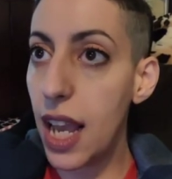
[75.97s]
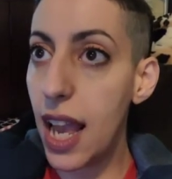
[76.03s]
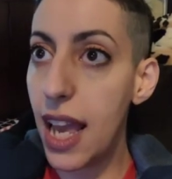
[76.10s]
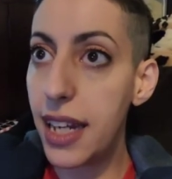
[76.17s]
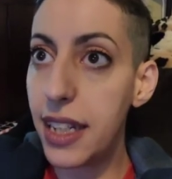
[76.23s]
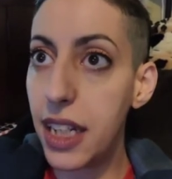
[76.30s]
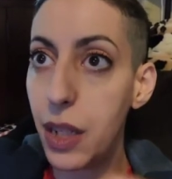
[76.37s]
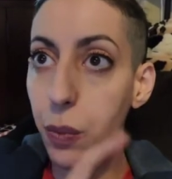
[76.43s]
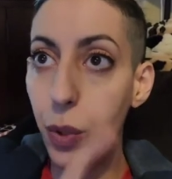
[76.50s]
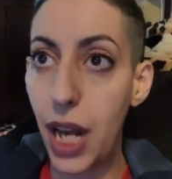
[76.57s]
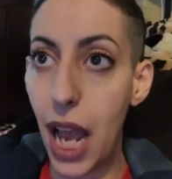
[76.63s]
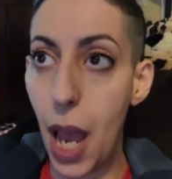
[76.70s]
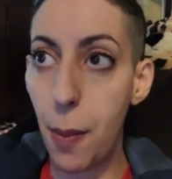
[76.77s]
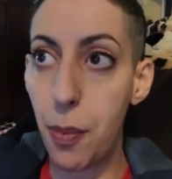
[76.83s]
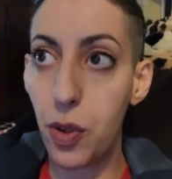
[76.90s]
And it would
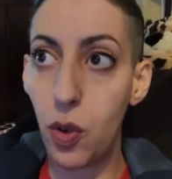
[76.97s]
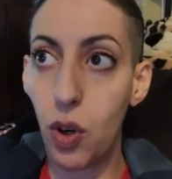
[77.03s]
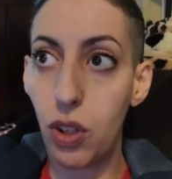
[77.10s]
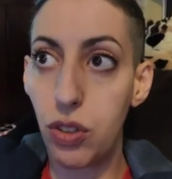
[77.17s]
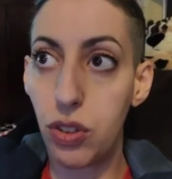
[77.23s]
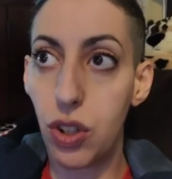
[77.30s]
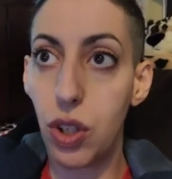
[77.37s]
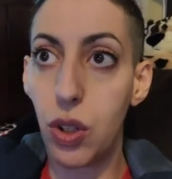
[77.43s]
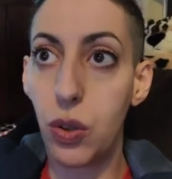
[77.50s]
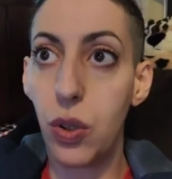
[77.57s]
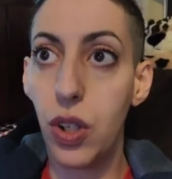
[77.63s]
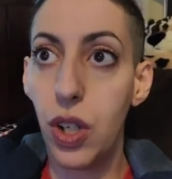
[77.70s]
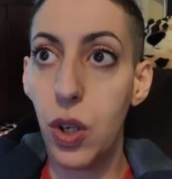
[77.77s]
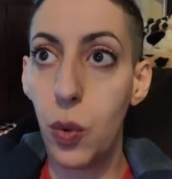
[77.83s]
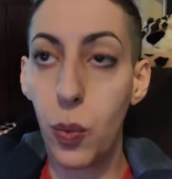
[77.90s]
happen also
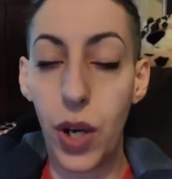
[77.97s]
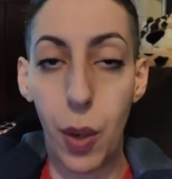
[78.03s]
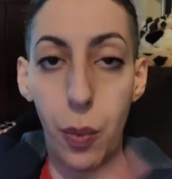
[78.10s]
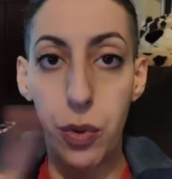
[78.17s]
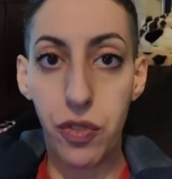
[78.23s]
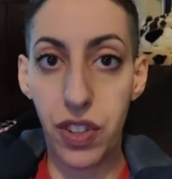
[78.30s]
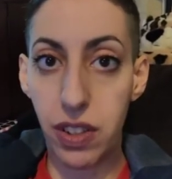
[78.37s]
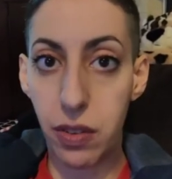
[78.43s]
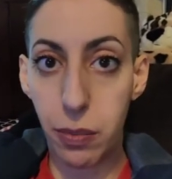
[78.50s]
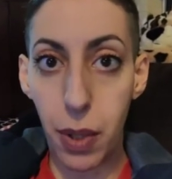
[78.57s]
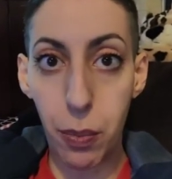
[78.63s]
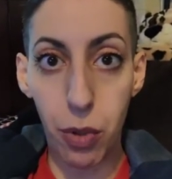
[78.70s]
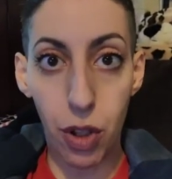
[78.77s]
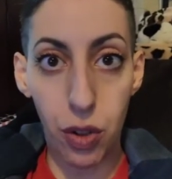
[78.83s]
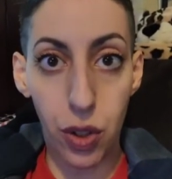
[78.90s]
when I would visit my
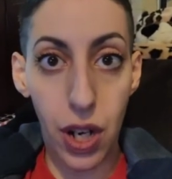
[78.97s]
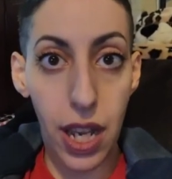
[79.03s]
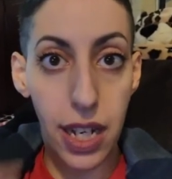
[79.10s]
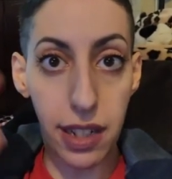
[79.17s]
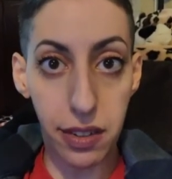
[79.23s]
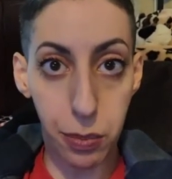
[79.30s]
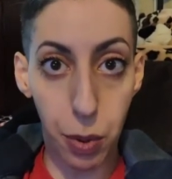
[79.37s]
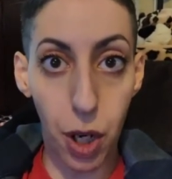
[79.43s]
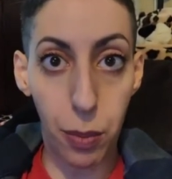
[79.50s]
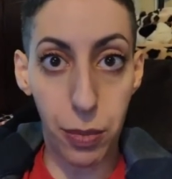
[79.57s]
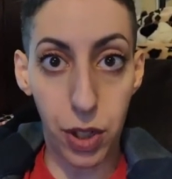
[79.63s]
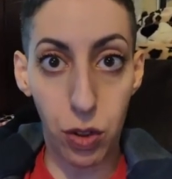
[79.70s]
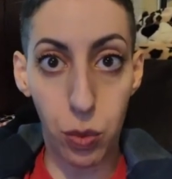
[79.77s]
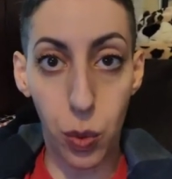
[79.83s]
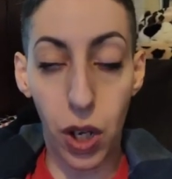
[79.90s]
brother at his
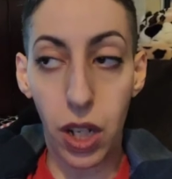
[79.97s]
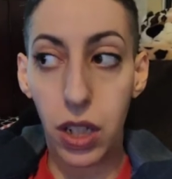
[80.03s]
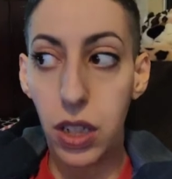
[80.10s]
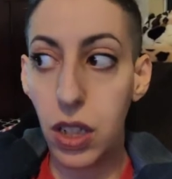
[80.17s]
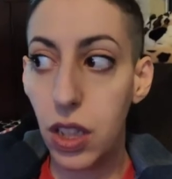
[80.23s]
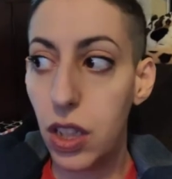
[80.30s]
apartment as well.